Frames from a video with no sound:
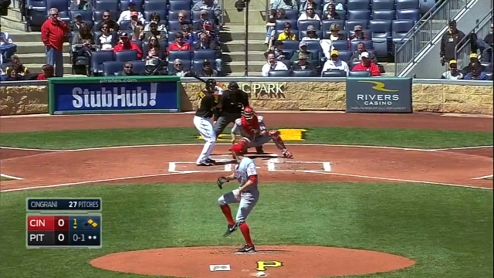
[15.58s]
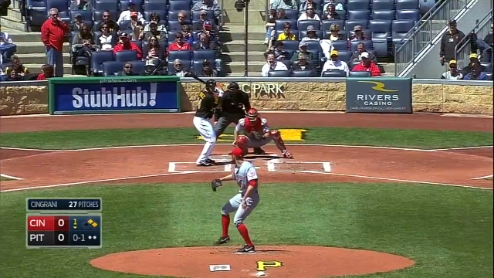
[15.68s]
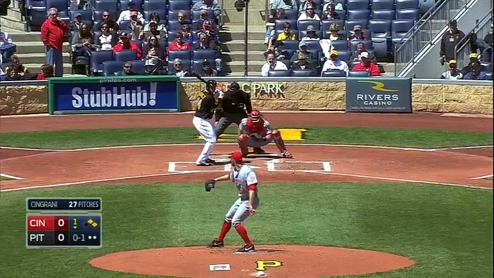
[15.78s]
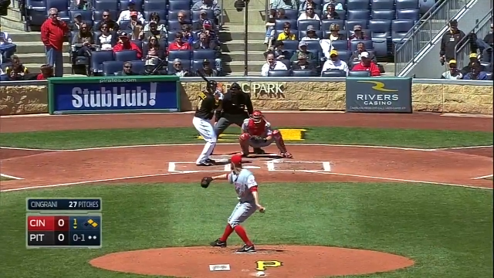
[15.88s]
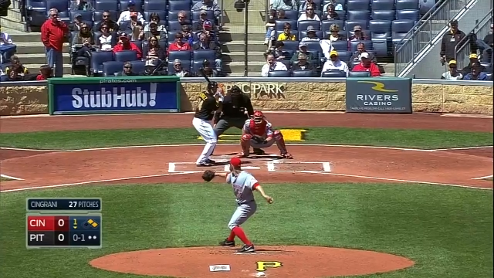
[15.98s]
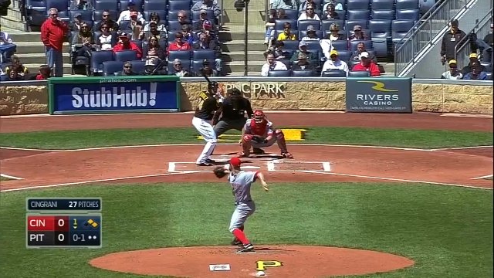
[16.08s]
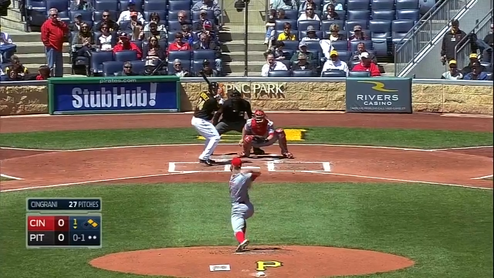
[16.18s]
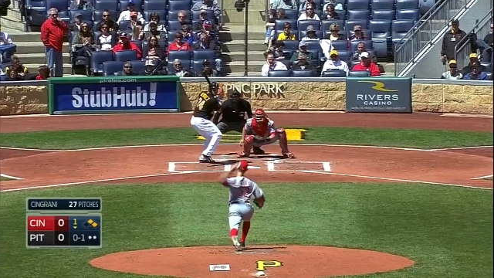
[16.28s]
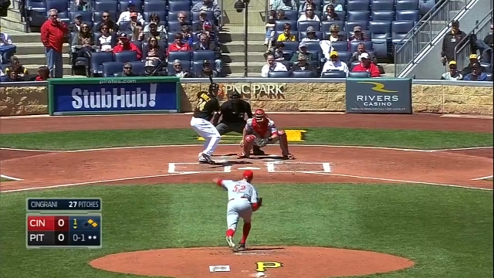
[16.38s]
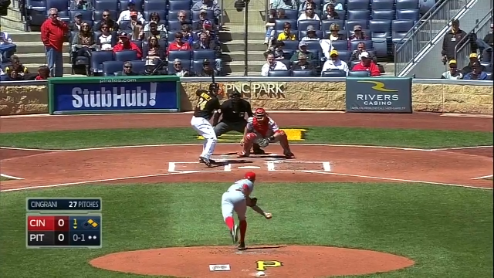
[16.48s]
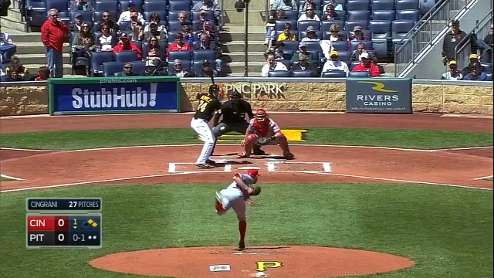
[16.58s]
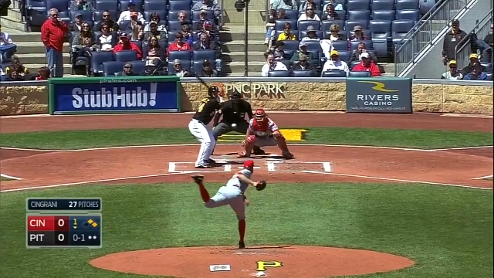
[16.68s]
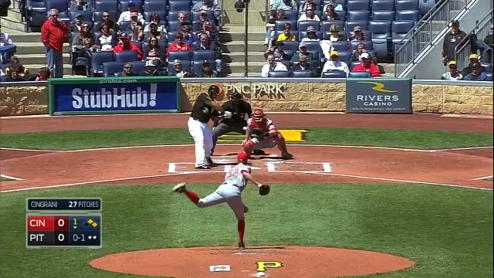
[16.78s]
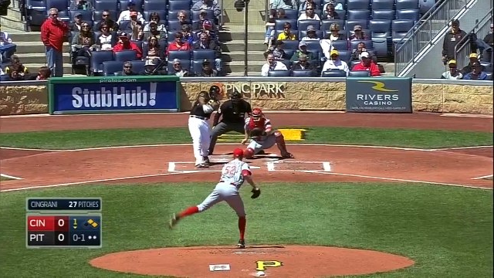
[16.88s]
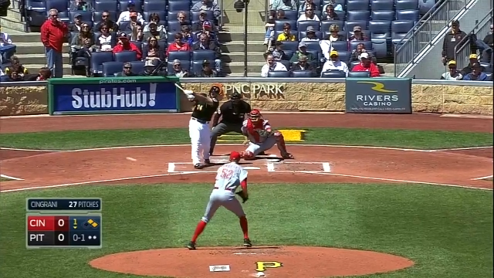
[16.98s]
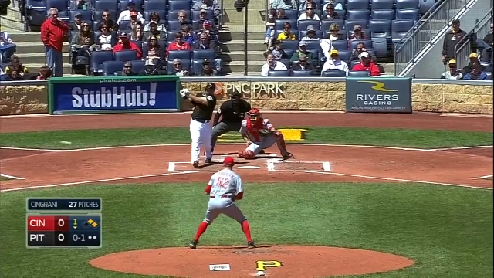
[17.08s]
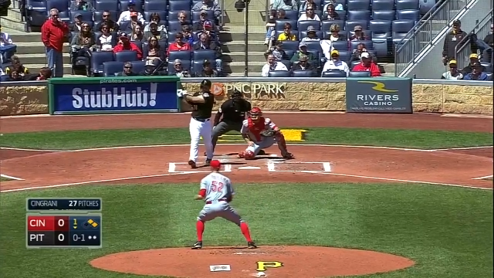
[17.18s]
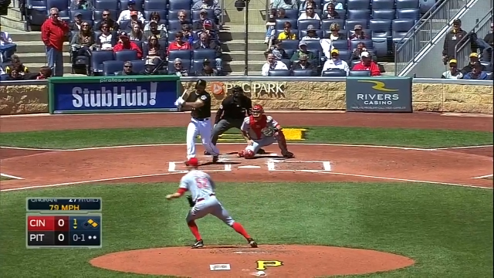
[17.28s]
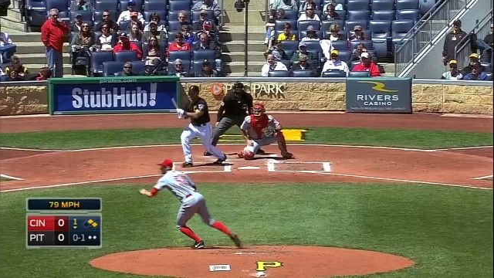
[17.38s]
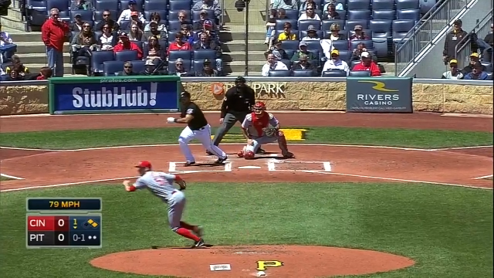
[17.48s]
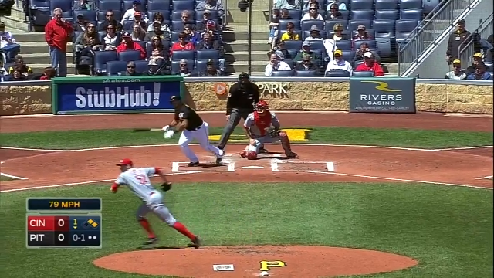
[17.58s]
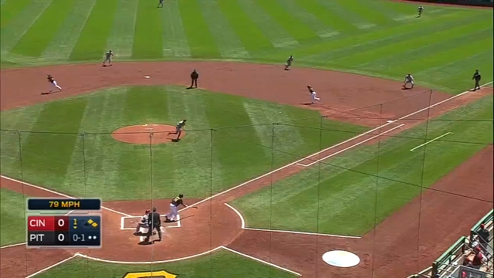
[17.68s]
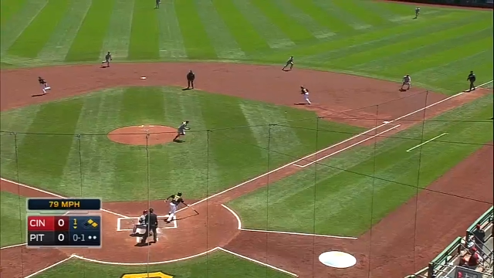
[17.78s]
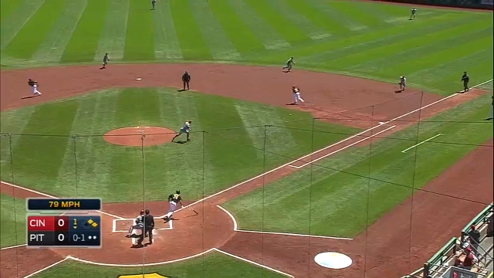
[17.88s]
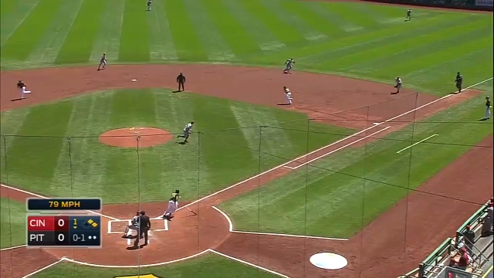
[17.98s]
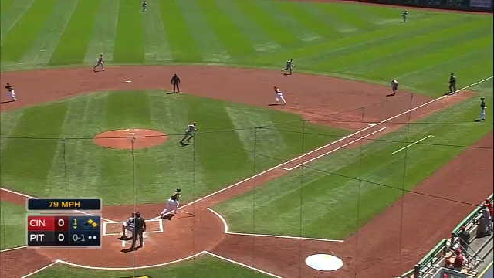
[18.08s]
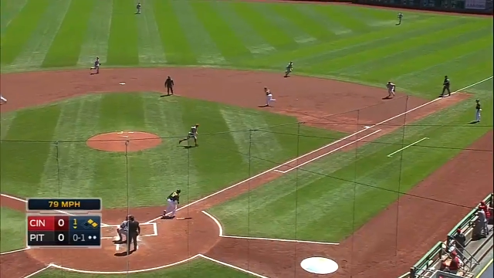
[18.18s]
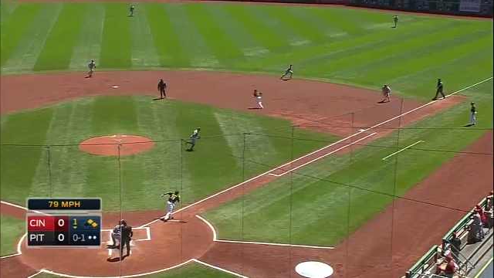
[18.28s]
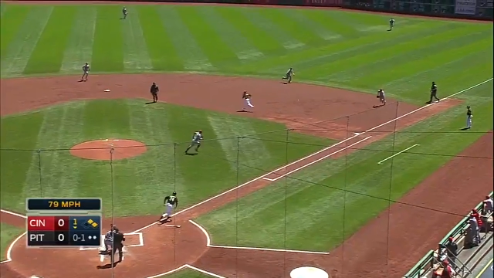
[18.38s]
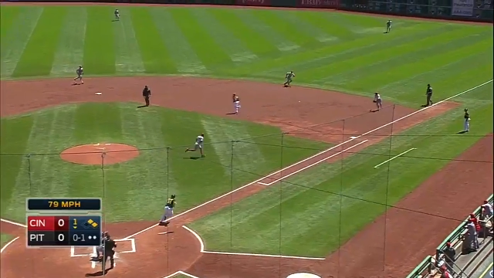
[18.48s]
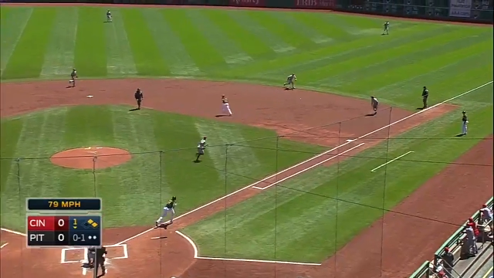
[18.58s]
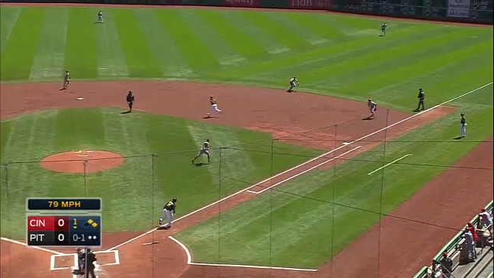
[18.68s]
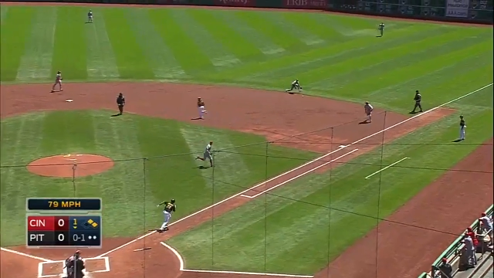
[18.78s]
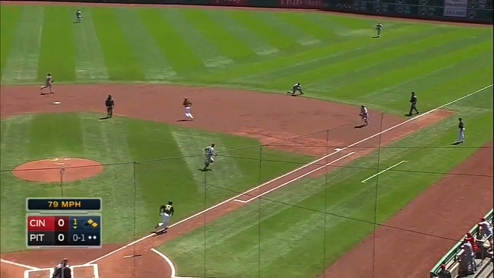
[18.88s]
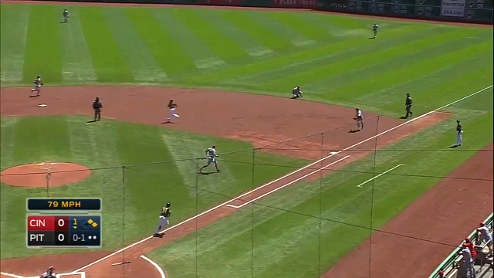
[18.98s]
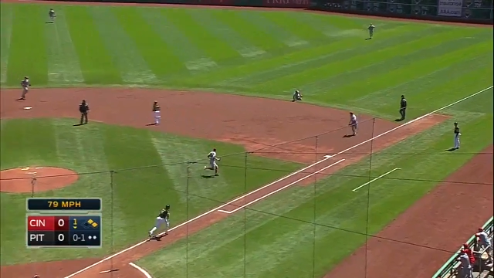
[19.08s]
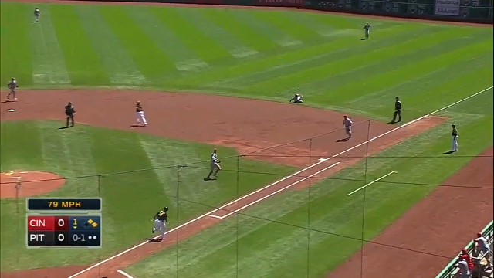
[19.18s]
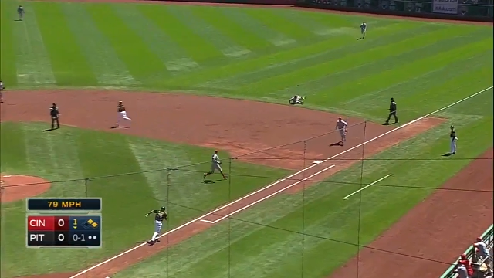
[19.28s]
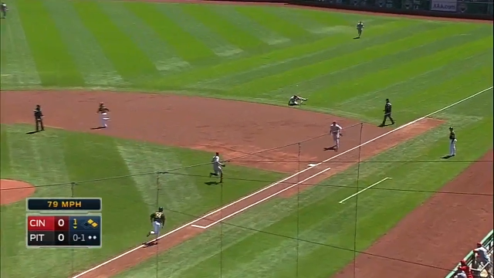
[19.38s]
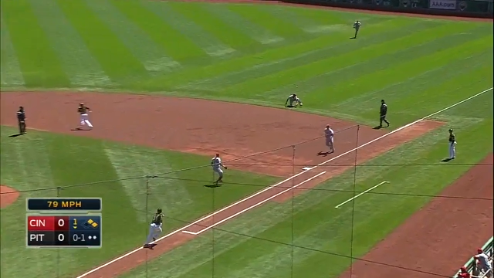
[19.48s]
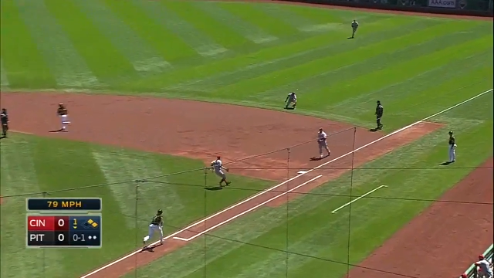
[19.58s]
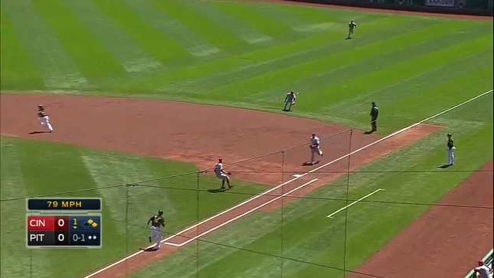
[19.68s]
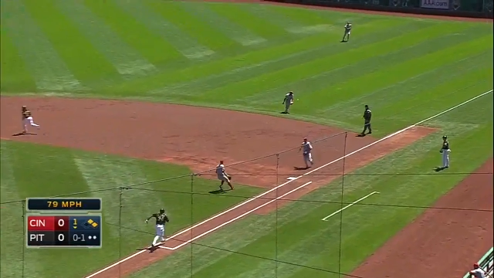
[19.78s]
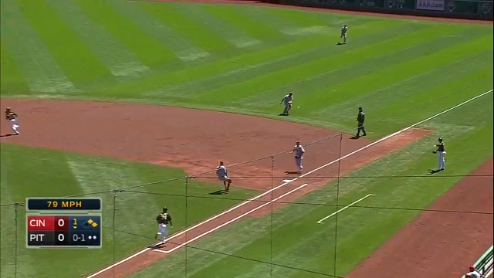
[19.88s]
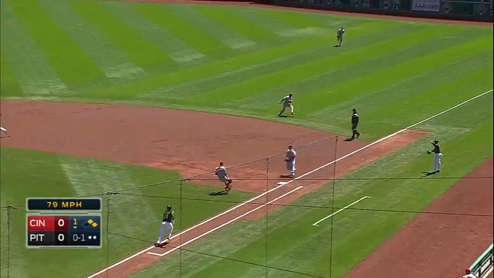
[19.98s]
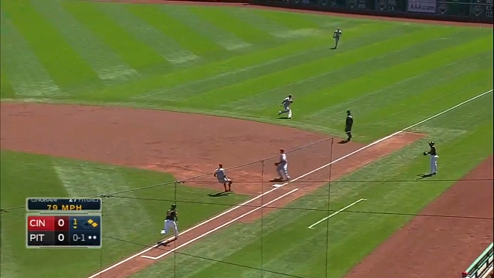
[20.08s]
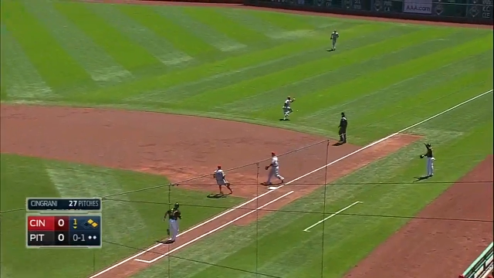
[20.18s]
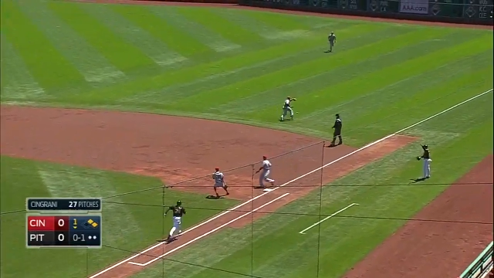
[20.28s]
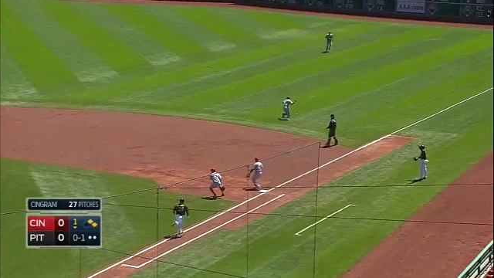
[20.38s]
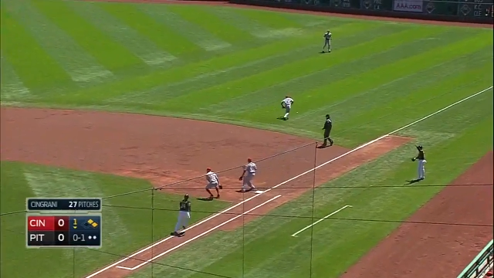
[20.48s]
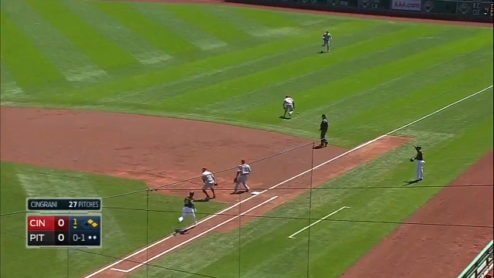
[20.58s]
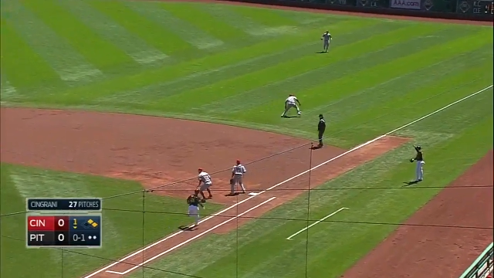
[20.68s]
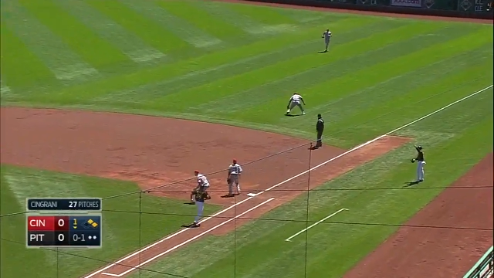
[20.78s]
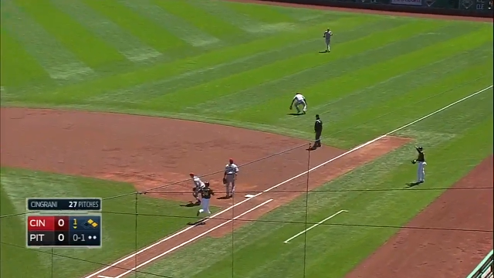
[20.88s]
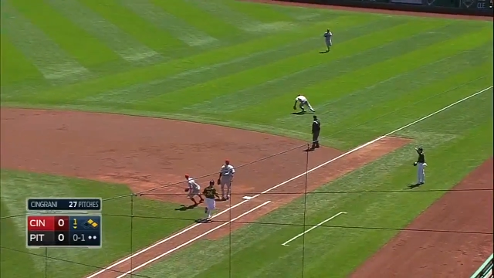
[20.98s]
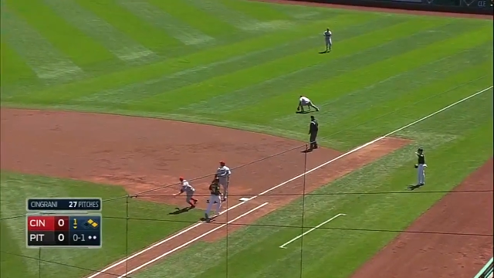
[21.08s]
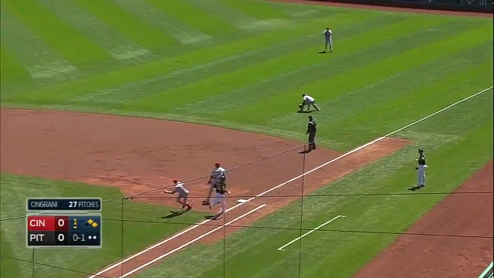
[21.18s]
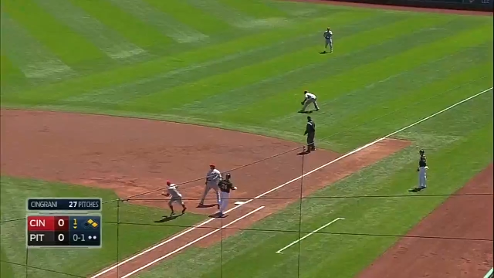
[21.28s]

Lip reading: No face is visible, so there are no lips to read.